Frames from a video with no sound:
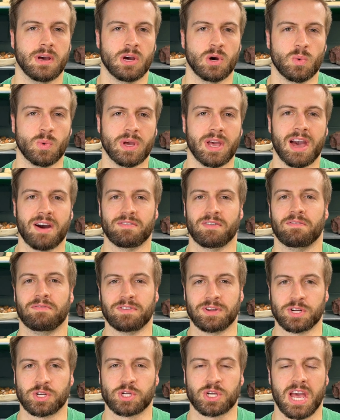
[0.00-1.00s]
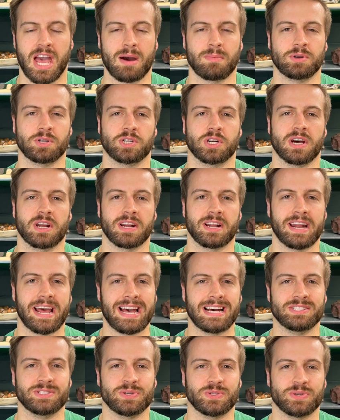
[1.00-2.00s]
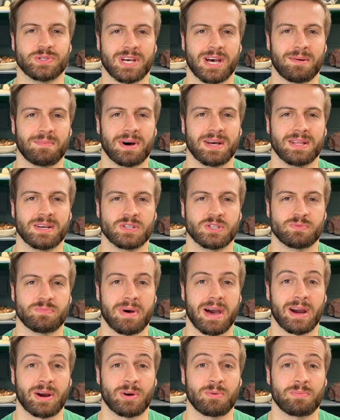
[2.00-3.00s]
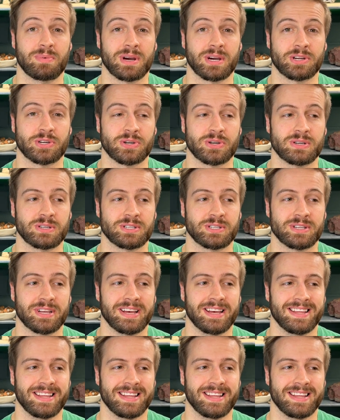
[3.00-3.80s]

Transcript: we have our finished cabochon, and as you saw by those macro pictures,